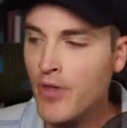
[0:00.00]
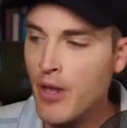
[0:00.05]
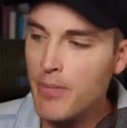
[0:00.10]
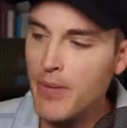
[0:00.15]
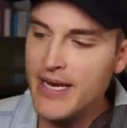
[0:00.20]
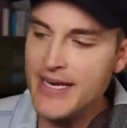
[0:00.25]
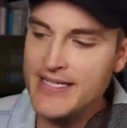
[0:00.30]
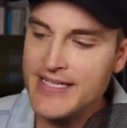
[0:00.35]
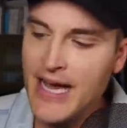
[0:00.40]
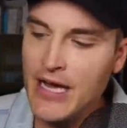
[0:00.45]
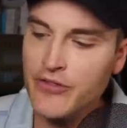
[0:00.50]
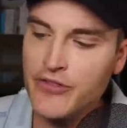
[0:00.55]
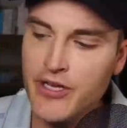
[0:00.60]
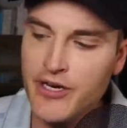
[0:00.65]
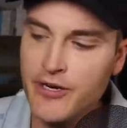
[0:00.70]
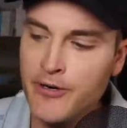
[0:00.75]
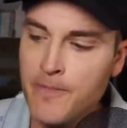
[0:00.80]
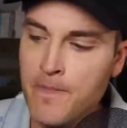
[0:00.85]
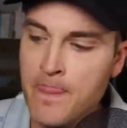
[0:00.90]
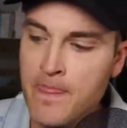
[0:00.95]
but he's out
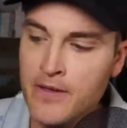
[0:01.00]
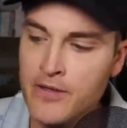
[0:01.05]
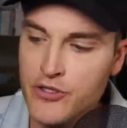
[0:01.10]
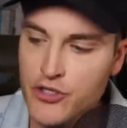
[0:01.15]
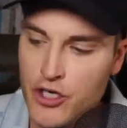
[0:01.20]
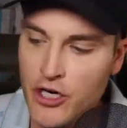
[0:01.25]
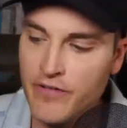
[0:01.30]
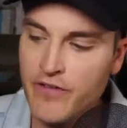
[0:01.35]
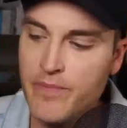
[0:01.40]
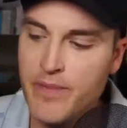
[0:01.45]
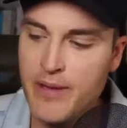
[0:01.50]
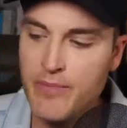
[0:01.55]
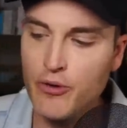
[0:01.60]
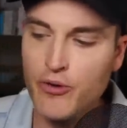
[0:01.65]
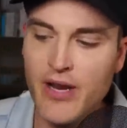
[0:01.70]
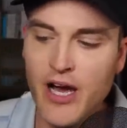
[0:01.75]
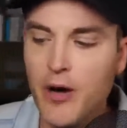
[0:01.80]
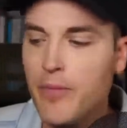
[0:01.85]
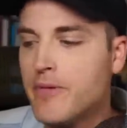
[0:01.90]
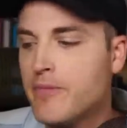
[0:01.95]
there serving people
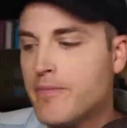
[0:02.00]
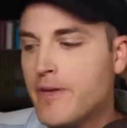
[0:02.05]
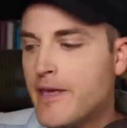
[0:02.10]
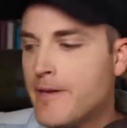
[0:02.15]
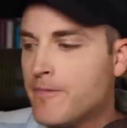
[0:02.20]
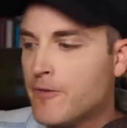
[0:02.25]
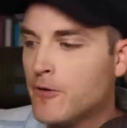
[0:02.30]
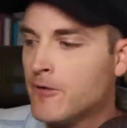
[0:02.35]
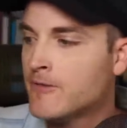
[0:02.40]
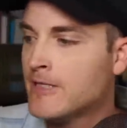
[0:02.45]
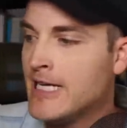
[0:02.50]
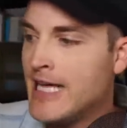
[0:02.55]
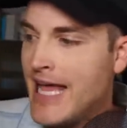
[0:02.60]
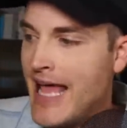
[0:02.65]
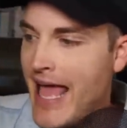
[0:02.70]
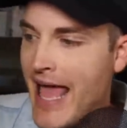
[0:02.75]
and helping people